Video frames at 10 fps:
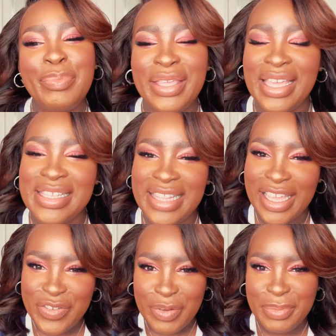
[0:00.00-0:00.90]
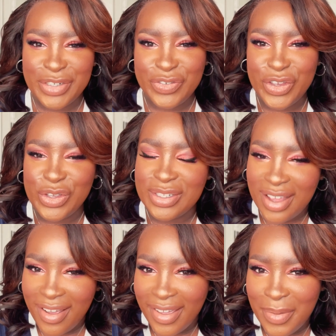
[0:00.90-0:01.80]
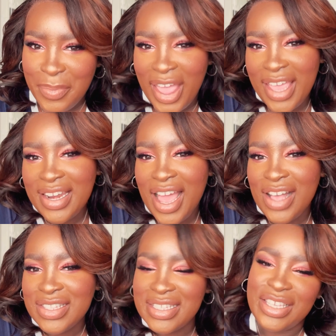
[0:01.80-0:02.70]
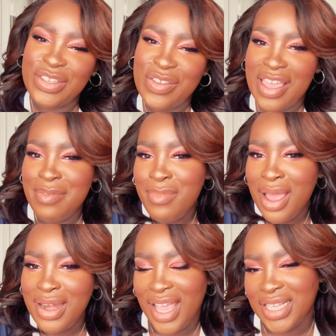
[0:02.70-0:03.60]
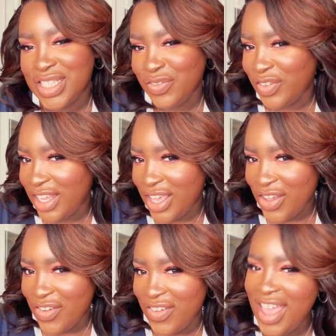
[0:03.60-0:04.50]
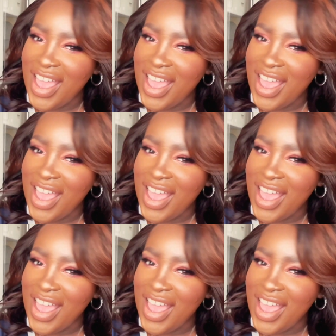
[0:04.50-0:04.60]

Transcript: But yes, thank you very much for your time, and I'll see you in my next video.